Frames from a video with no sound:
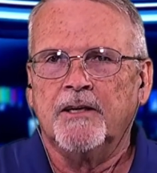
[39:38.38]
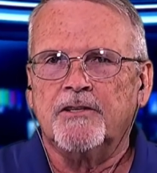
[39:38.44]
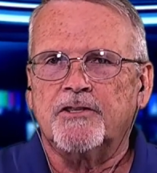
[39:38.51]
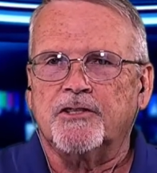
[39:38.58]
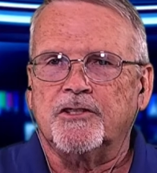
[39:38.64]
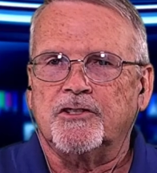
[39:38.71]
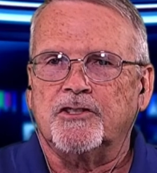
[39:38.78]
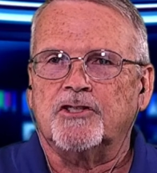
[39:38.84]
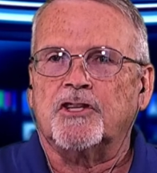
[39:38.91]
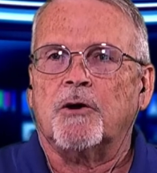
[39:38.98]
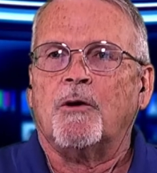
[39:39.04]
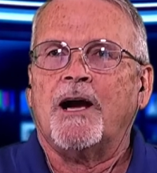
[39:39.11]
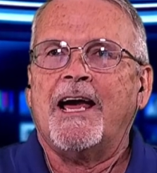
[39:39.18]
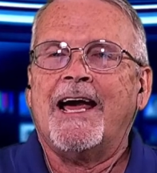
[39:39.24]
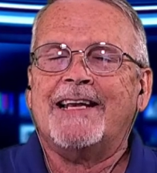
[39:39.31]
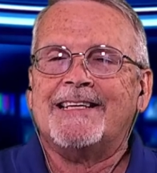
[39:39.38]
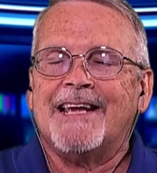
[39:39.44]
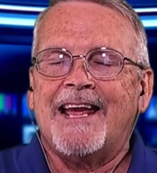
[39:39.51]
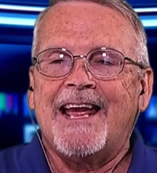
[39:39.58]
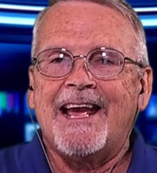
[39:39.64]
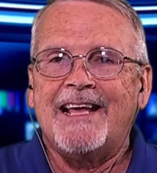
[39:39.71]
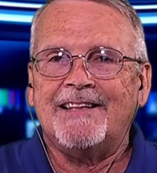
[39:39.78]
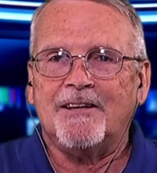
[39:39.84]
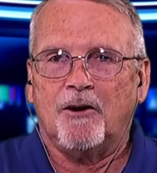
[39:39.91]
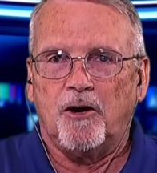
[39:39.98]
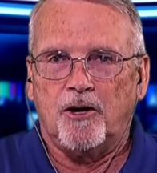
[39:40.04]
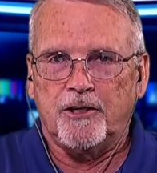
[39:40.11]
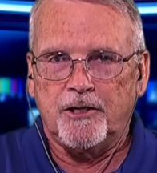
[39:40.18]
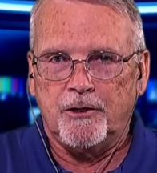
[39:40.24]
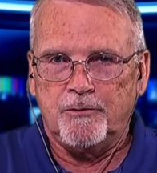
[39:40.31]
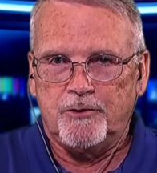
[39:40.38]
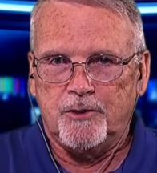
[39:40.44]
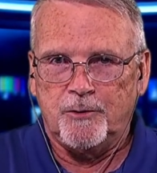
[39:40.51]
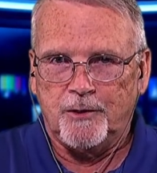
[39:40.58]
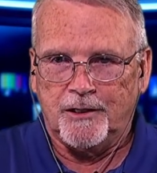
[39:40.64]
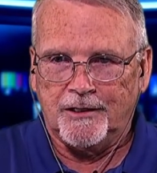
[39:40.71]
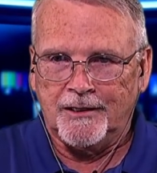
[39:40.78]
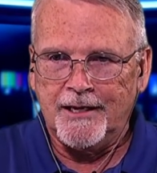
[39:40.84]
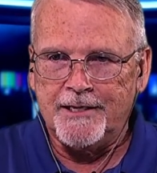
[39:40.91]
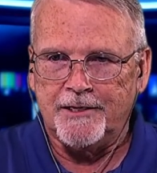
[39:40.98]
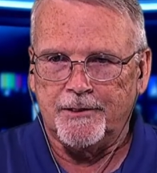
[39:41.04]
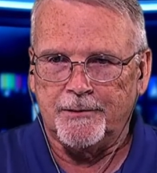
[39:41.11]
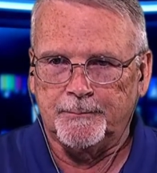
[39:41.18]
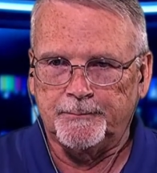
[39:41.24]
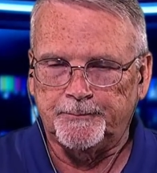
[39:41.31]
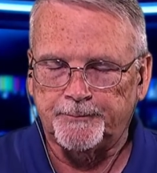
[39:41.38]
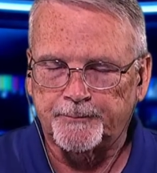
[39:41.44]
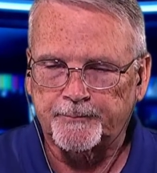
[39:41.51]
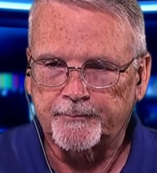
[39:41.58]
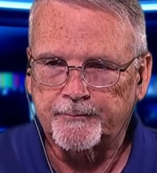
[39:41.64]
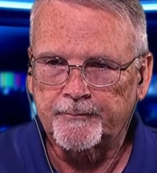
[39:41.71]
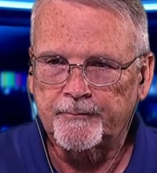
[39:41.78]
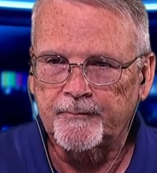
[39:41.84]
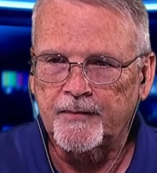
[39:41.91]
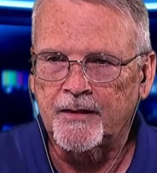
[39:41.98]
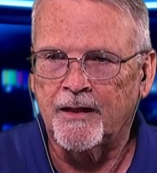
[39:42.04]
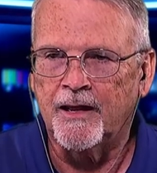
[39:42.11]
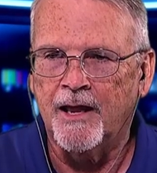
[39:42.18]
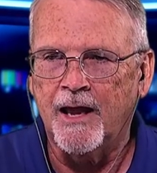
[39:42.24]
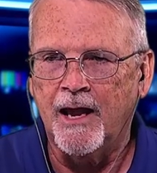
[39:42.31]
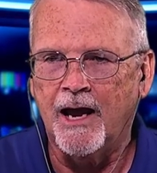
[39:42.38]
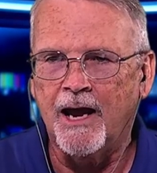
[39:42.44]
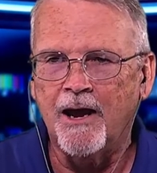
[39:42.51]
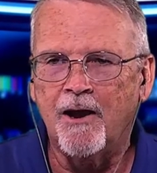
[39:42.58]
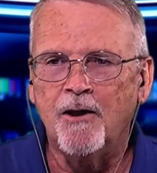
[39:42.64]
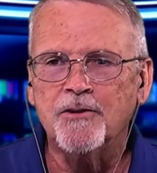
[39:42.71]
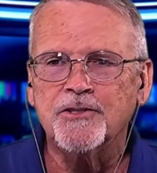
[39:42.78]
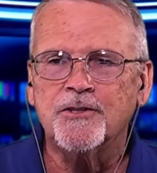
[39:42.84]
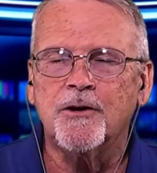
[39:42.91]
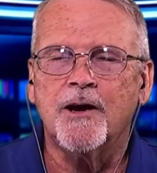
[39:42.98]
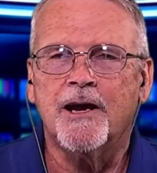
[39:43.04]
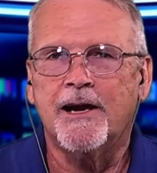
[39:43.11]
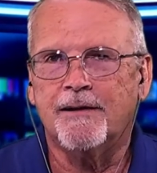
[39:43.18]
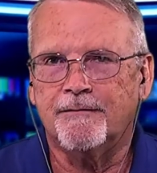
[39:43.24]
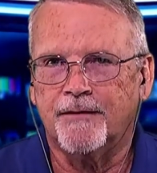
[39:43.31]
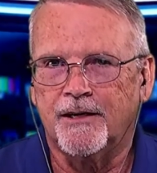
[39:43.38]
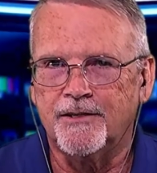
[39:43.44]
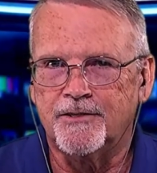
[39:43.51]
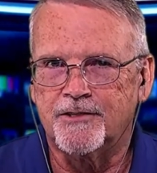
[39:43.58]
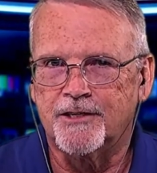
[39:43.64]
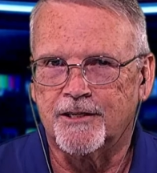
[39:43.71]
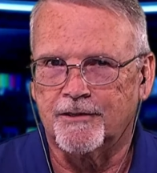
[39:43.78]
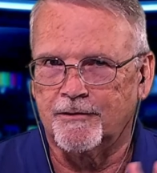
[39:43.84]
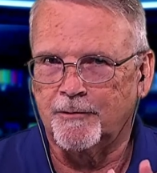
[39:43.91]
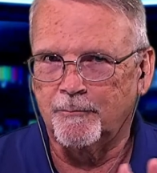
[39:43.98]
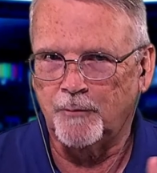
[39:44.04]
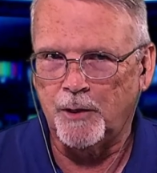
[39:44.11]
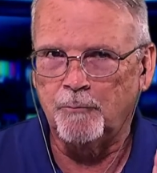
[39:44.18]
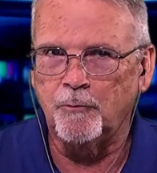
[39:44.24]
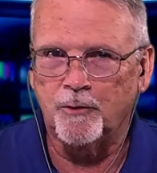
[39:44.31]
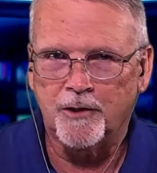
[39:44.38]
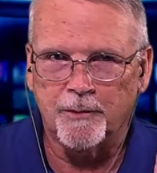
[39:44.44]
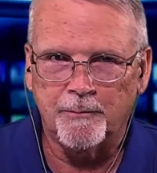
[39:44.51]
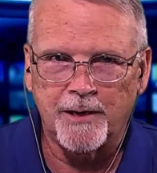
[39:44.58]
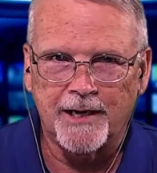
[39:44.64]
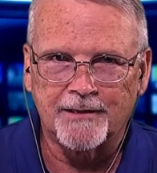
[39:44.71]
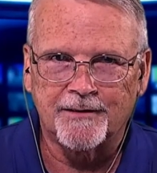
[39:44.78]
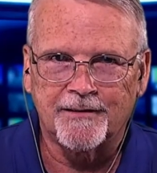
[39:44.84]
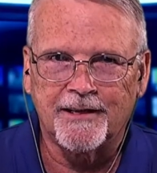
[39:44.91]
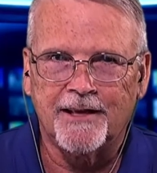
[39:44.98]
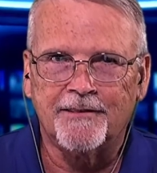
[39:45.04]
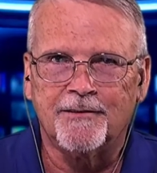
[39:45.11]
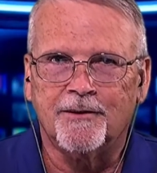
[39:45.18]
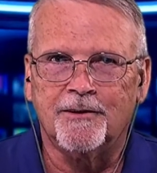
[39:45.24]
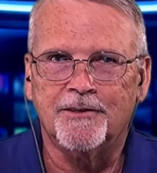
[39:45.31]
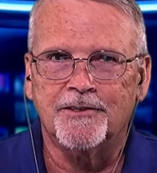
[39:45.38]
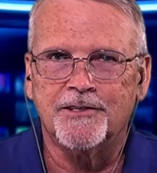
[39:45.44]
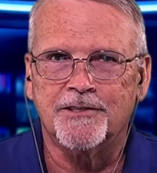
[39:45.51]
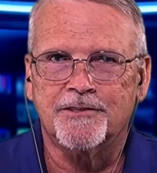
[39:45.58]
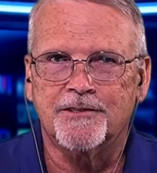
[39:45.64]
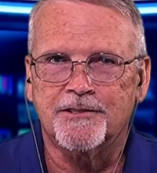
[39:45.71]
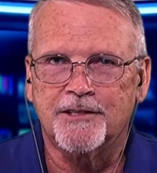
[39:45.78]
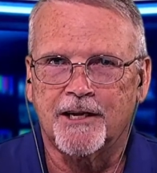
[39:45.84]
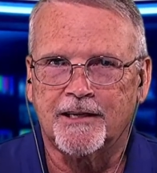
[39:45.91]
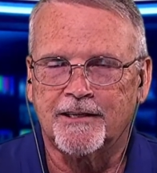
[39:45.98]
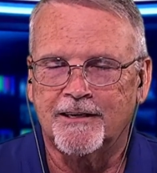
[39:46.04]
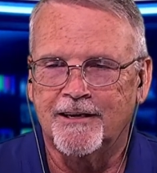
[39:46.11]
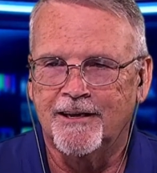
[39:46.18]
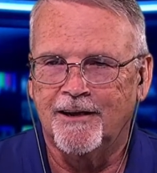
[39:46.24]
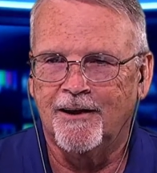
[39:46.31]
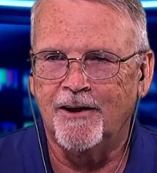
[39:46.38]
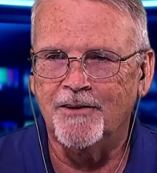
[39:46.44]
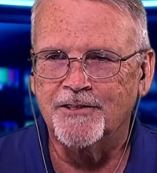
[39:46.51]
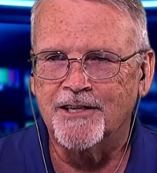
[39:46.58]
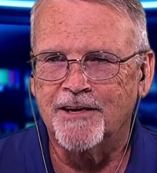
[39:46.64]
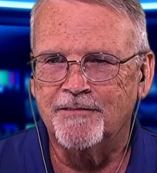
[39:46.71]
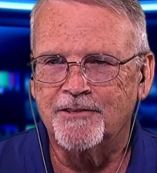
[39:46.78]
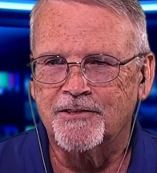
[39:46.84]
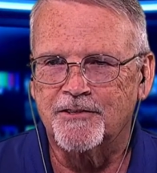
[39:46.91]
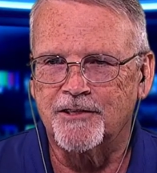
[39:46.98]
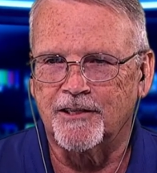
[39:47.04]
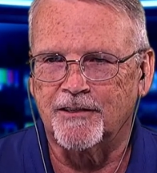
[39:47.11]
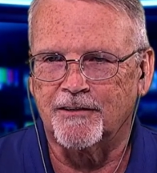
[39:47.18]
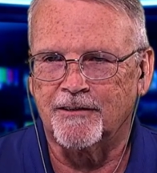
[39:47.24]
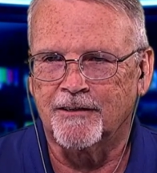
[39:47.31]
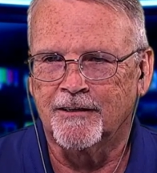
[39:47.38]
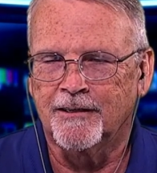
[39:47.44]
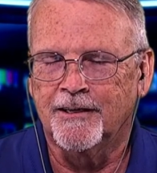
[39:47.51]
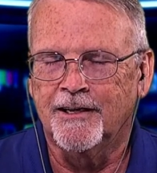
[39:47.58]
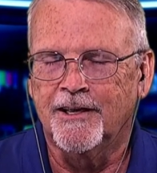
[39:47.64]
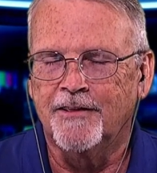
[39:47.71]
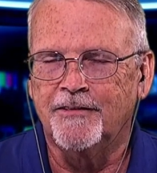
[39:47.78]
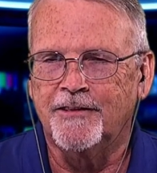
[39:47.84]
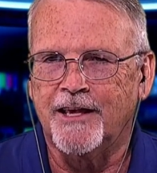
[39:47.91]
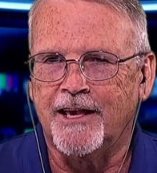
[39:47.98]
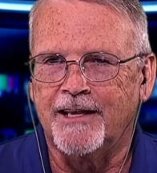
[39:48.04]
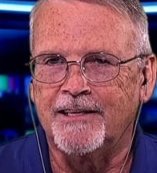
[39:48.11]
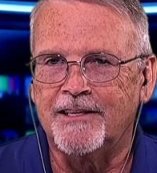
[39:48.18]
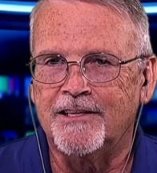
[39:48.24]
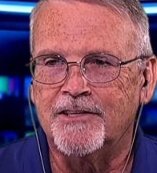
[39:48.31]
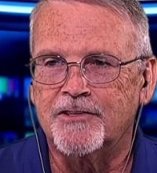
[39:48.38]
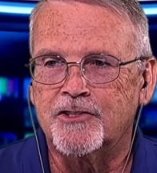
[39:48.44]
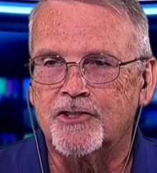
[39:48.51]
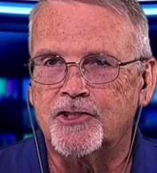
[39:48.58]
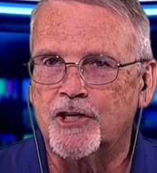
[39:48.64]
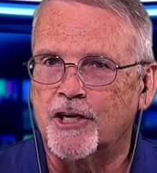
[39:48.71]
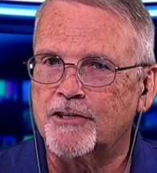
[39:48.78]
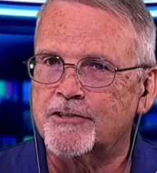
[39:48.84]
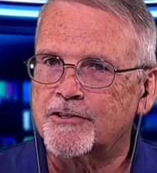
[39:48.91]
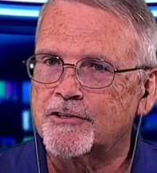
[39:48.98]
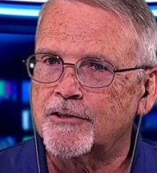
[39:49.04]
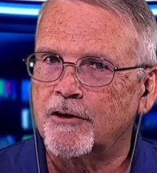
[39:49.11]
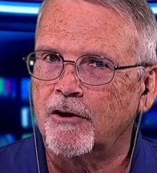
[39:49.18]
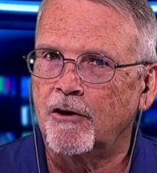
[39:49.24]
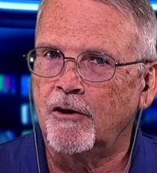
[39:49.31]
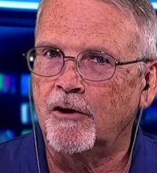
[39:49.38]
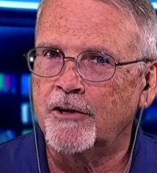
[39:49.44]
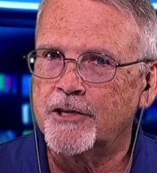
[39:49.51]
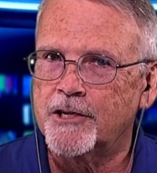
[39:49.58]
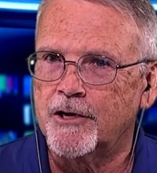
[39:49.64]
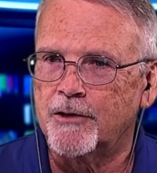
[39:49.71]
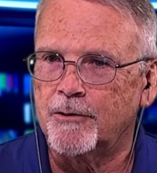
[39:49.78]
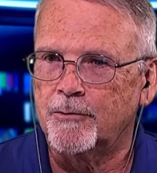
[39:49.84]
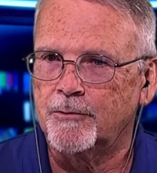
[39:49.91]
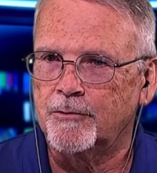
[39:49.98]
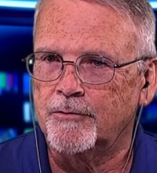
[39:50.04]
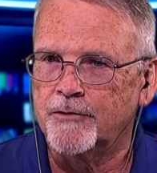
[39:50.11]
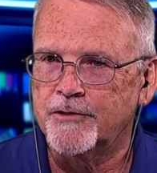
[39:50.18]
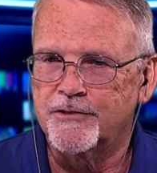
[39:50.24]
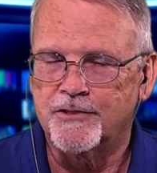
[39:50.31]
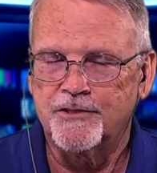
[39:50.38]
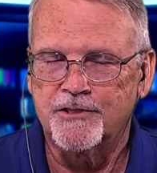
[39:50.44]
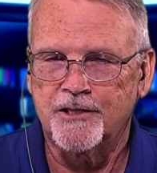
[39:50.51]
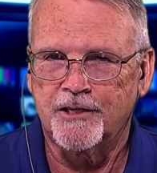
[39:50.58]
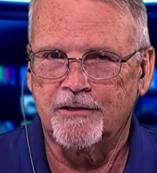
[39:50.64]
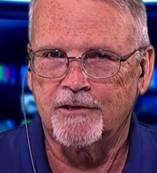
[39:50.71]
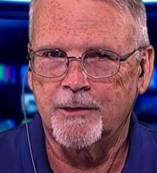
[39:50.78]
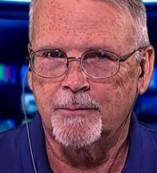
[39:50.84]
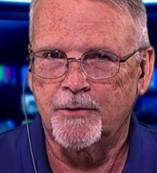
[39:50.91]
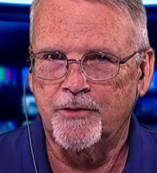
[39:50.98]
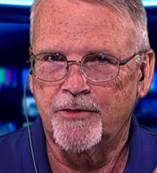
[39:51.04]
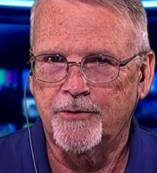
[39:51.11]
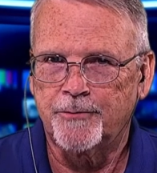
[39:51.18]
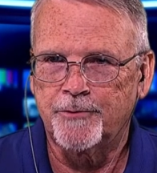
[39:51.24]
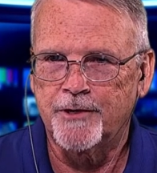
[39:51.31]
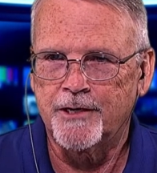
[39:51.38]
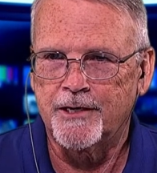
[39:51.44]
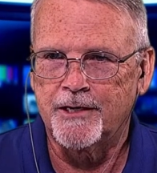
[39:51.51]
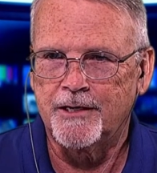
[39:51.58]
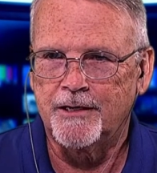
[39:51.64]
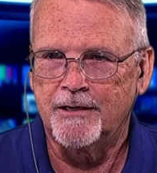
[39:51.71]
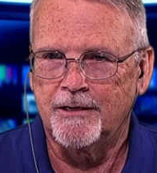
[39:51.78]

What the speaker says: So I had to add the audio to it later. I also have a stinger, and we'll come back to that thought in just a second. I also have a stinger that is just audio. This is stinger number 3.